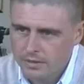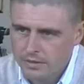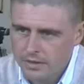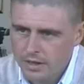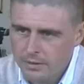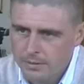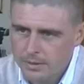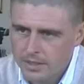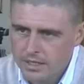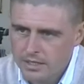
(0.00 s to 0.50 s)
in
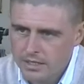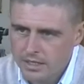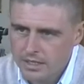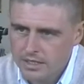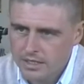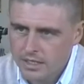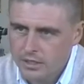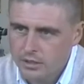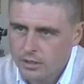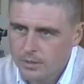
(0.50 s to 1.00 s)
5 places, and
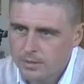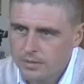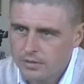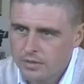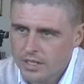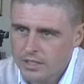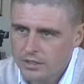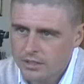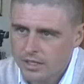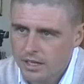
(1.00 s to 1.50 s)
I still had open
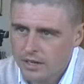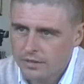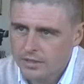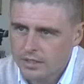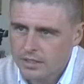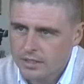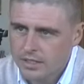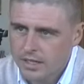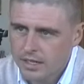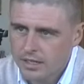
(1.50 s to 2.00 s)
fracture on the
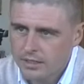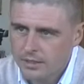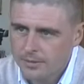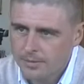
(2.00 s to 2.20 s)
left-hand side.